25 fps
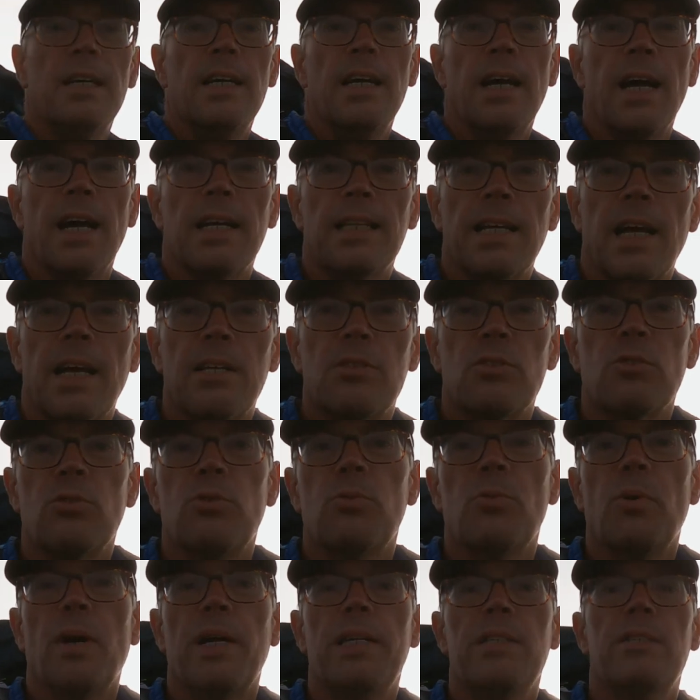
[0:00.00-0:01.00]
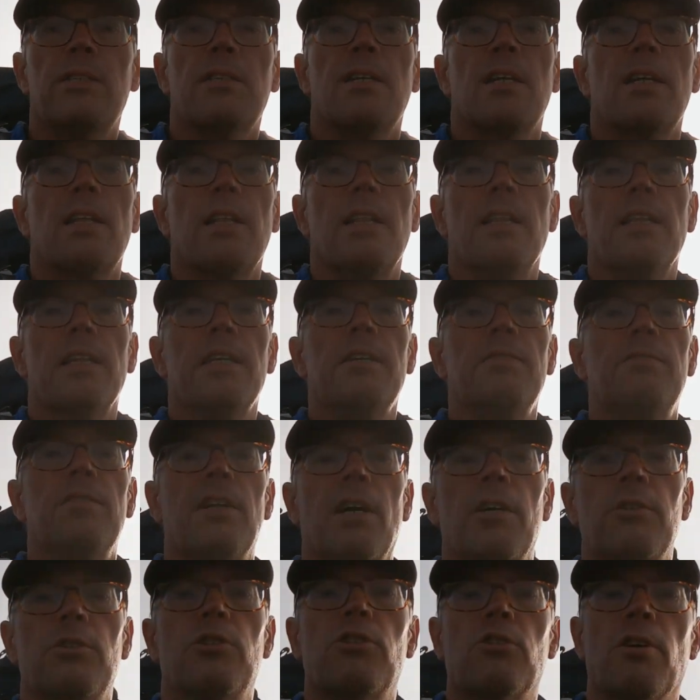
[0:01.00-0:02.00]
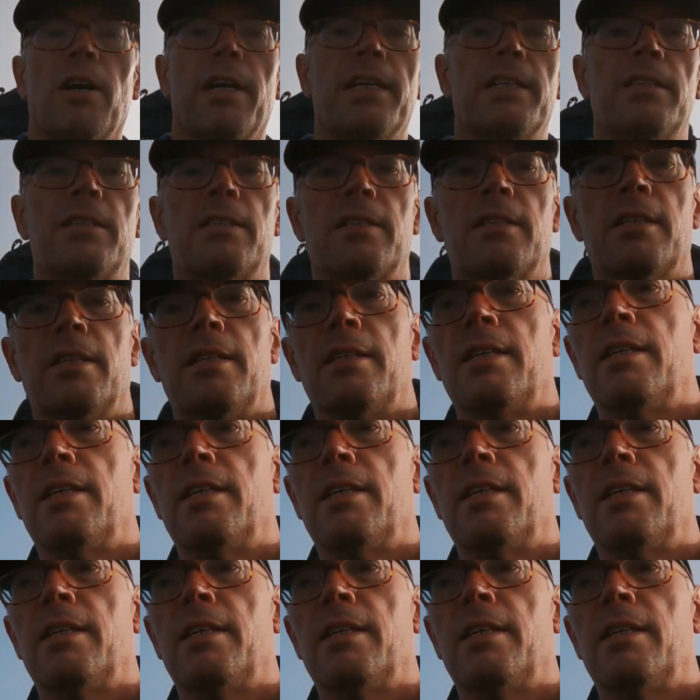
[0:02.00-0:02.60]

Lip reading: and as always, leave no trace.